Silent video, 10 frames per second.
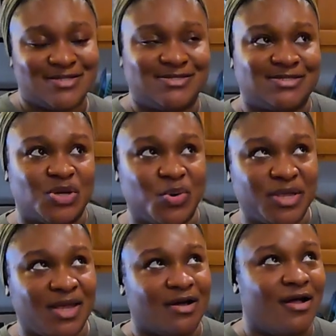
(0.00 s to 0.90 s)
and
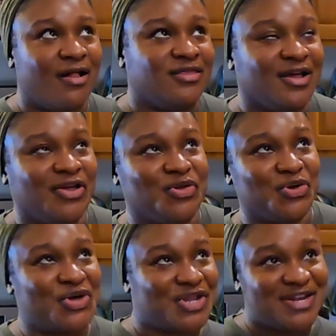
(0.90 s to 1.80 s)
soak in all the
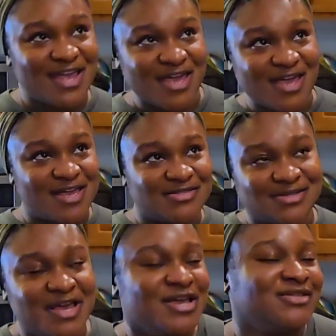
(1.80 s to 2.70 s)
goodness.